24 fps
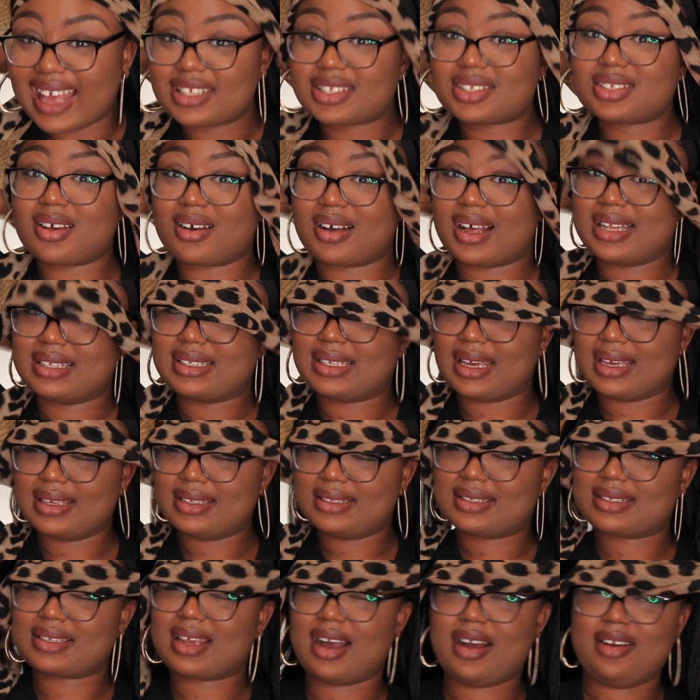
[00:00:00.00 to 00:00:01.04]
suck at tying
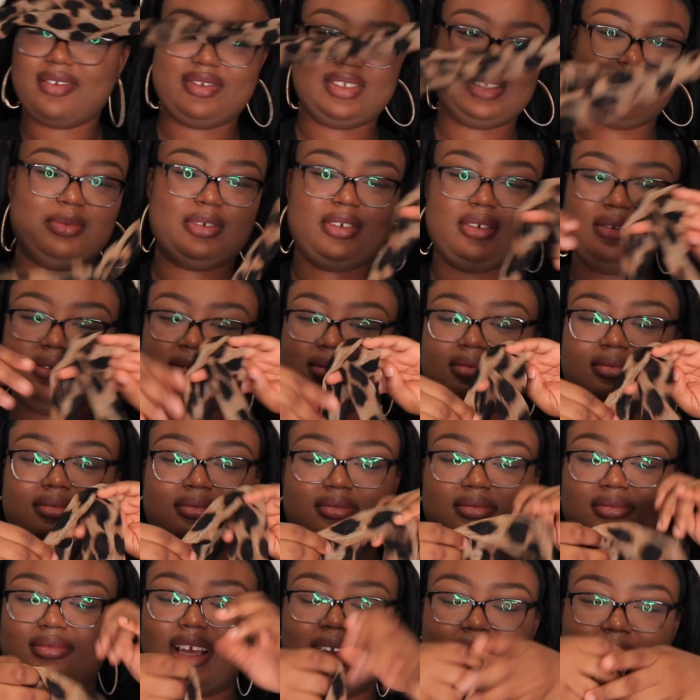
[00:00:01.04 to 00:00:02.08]
scarves, but
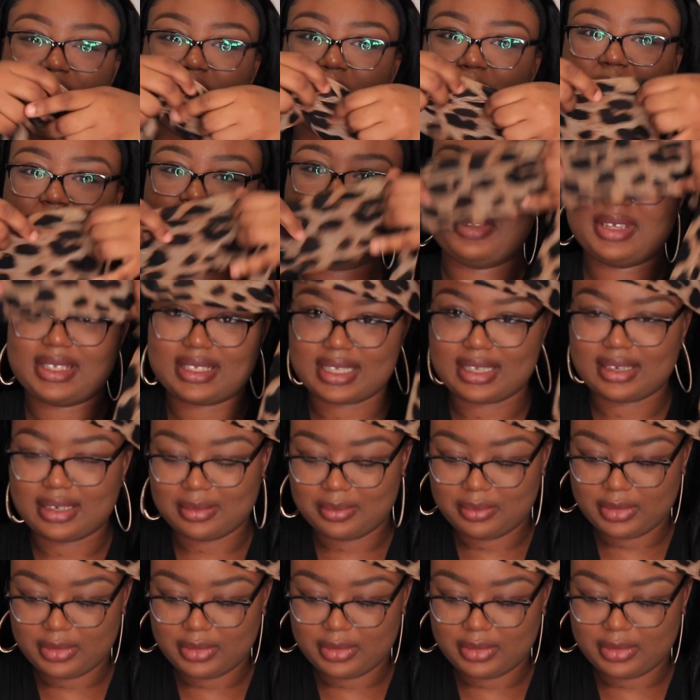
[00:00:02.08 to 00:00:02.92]
I hope you're better than